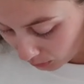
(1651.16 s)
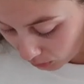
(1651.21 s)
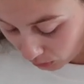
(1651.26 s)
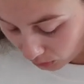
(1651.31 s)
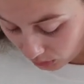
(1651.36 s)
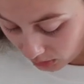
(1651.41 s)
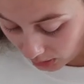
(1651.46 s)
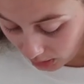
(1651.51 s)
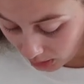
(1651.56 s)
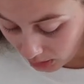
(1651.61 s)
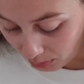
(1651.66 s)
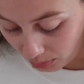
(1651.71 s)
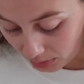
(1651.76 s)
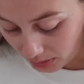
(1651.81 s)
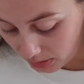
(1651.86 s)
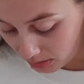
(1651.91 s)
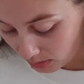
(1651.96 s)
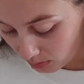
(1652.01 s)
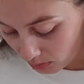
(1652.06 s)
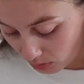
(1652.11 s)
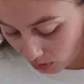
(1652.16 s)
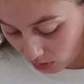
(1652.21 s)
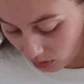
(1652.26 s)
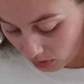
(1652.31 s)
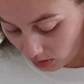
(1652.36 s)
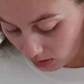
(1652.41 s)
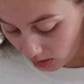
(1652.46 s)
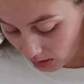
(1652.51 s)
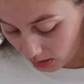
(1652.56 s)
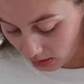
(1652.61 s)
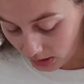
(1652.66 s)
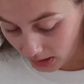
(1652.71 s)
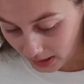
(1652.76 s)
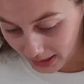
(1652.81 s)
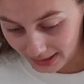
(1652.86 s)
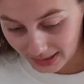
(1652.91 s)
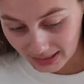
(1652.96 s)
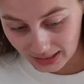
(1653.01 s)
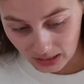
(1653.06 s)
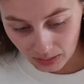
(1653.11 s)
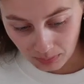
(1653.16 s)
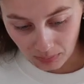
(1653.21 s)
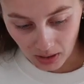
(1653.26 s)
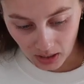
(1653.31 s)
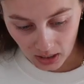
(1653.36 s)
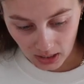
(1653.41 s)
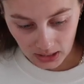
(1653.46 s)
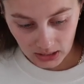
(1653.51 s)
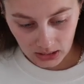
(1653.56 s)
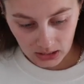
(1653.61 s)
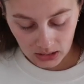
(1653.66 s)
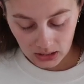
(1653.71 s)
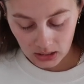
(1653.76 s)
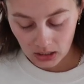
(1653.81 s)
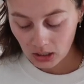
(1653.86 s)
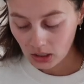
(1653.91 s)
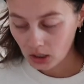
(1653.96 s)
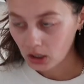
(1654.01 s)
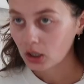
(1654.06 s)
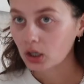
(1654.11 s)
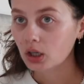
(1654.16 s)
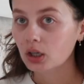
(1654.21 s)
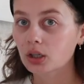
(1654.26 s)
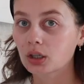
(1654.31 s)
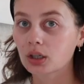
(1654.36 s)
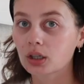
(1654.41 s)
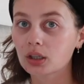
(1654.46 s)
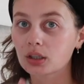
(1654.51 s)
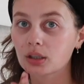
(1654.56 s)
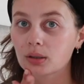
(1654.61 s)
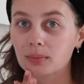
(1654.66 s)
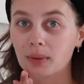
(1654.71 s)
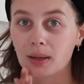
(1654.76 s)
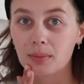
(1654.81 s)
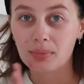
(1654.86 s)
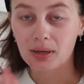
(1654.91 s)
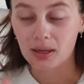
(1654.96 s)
also going to put some more niacinamide on my